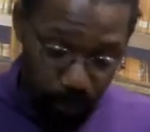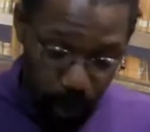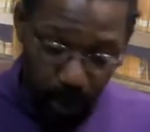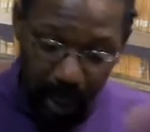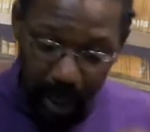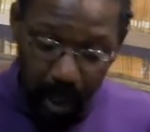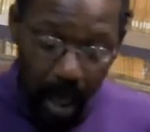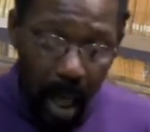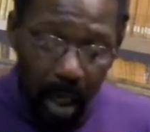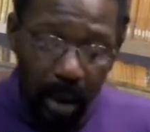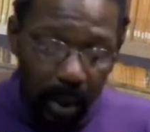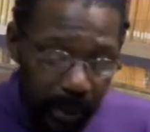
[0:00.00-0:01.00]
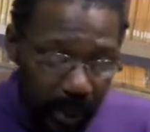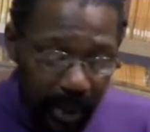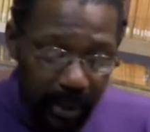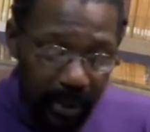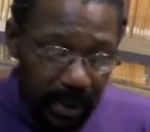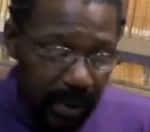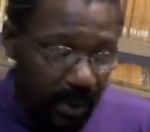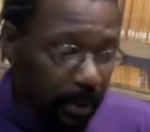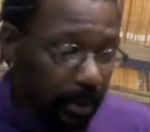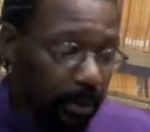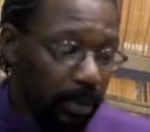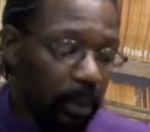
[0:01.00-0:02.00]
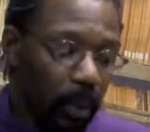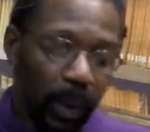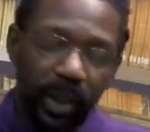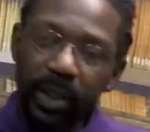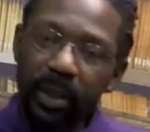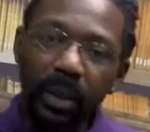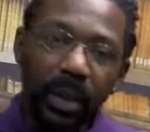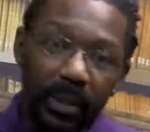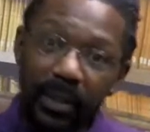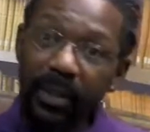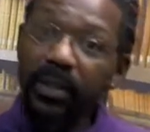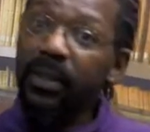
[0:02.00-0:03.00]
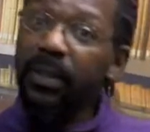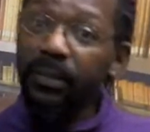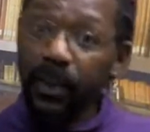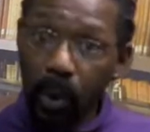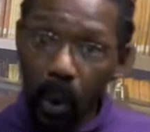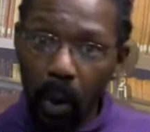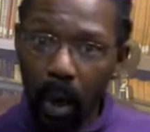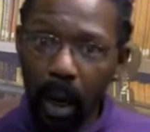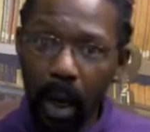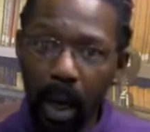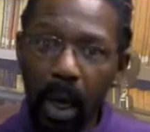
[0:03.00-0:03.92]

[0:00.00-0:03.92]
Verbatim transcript: Okay? Learning the system, which consists of lore